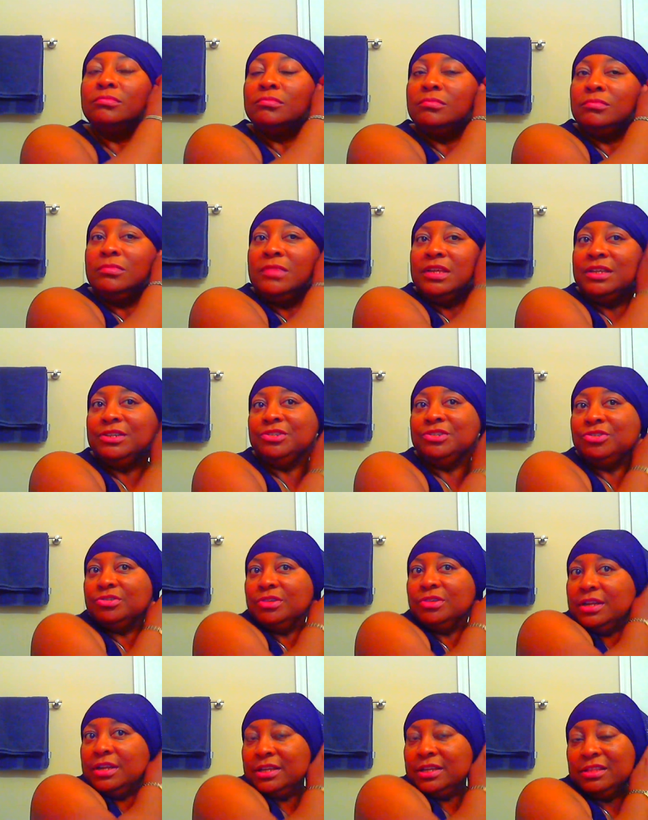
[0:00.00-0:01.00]
Make
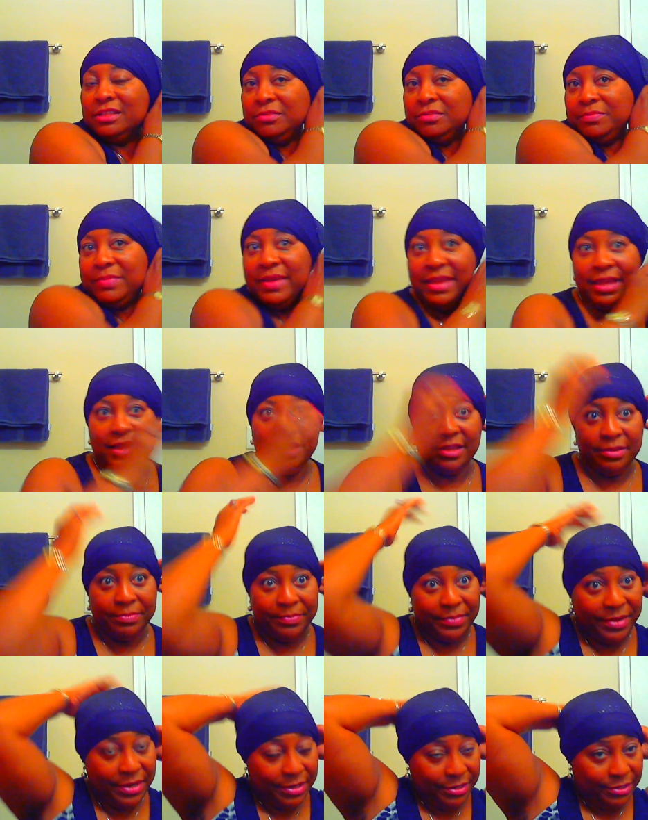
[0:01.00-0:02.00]
sure I get the bag up
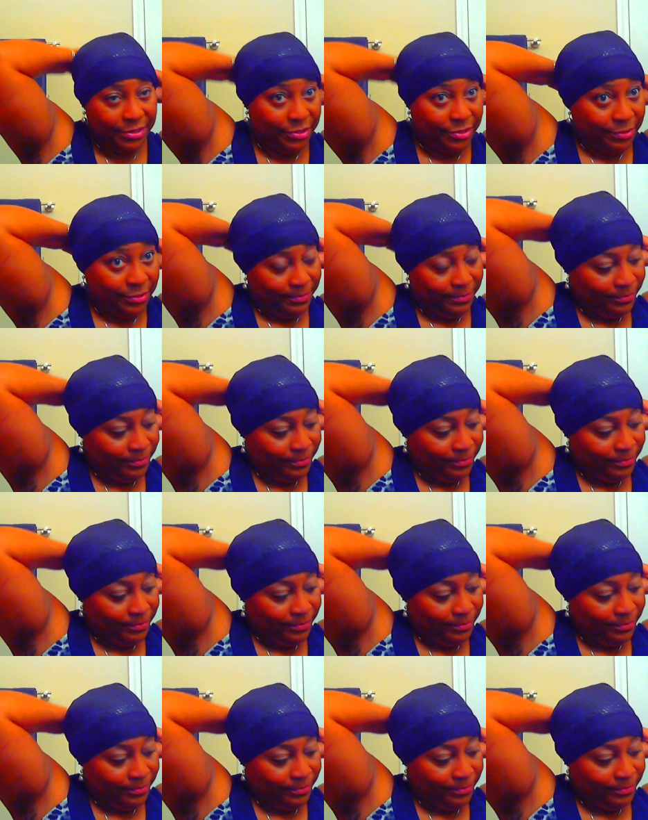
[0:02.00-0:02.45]
under.